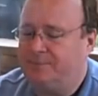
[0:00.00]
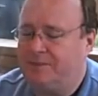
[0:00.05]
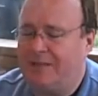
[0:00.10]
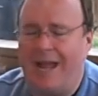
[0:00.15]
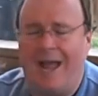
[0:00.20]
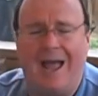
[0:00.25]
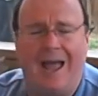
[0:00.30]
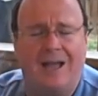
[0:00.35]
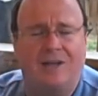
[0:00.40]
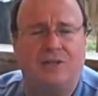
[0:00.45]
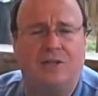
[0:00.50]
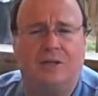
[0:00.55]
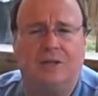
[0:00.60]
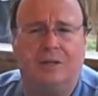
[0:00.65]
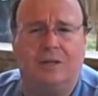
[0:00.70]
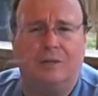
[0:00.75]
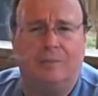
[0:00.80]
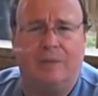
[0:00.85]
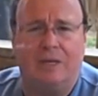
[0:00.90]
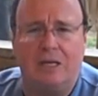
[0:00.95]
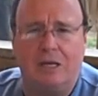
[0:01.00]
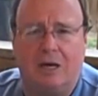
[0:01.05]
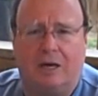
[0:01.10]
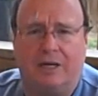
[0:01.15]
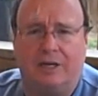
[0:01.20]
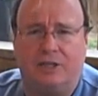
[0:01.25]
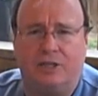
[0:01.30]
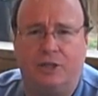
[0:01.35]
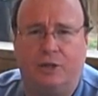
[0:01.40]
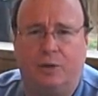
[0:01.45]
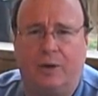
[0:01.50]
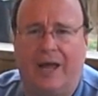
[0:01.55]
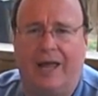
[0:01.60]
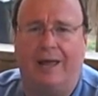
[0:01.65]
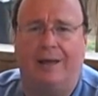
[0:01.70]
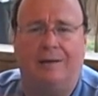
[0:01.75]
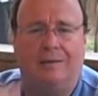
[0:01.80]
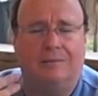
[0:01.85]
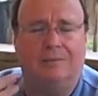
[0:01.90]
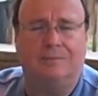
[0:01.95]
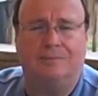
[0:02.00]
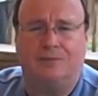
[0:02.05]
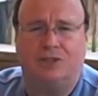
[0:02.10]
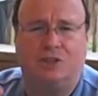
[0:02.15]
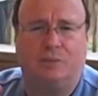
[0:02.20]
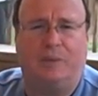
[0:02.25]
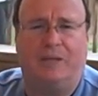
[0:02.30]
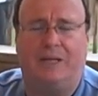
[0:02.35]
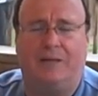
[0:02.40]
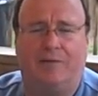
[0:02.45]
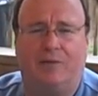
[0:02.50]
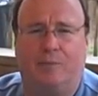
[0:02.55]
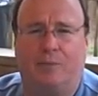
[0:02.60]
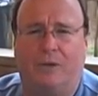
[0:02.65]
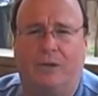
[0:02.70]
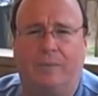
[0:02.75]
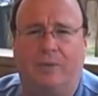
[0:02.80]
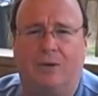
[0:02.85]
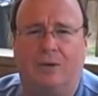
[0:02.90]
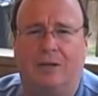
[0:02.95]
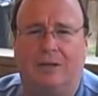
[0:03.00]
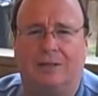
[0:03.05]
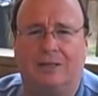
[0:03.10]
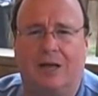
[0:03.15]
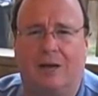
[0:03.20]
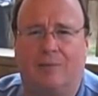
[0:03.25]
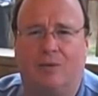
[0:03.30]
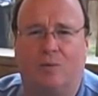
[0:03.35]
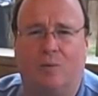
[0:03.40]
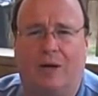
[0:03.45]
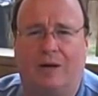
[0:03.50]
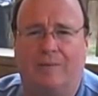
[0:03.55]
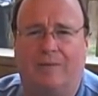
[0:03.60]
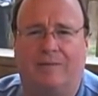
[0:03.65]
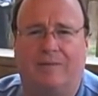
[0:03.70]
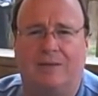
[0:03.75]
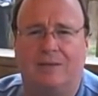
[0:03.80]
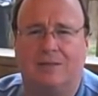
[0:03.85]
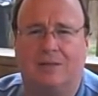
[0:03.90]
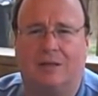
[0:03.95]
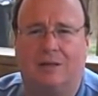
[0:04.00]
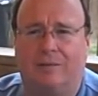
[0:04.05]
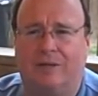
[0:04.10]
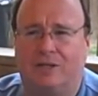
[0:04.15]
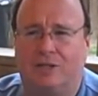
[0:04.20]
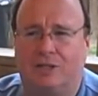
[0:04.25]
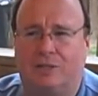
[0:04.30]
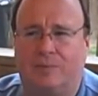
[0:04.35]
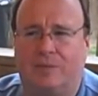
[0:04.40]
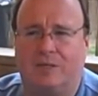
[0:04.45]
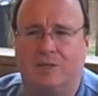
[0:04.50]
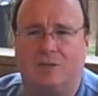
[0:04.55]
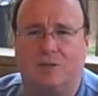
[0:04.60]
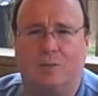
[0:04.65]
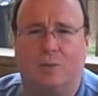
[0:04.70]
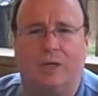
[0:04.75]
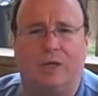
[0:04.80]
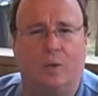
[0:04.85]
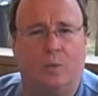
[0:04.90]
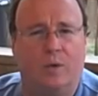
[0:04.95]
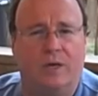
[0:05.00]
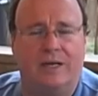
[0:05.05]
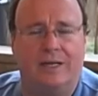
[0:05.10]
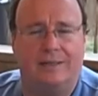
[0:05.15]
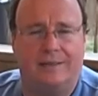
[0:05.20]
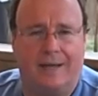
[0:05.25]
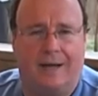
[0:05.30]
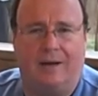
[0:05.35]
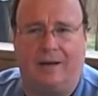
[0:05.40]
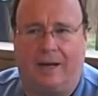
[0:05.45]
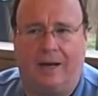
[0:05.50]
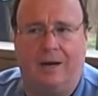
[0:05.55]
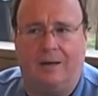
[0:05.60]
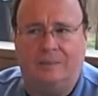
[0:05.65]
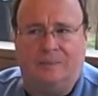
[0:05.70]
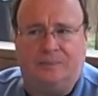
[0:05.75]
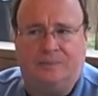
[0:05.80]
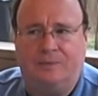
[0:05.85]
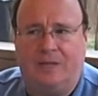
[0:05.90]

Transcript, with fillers: yeah, actually a little bit nutty too. And speaking of the pre-burn, it's coming right in my face a little bit just because of the way the wind is out here.